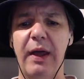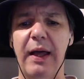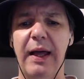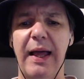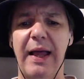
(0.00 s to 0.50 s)

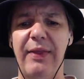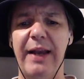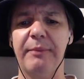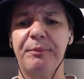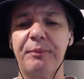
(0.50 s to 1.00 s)
And
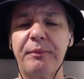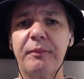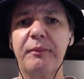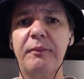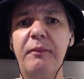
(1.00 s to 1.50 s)
then
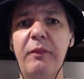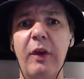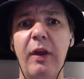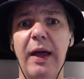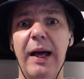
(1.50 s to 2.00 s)

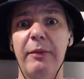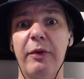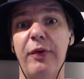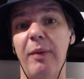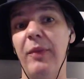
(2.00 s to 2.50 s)

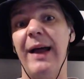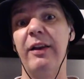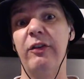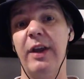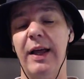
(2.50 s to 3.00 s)
from
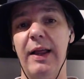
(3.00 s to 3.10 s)
that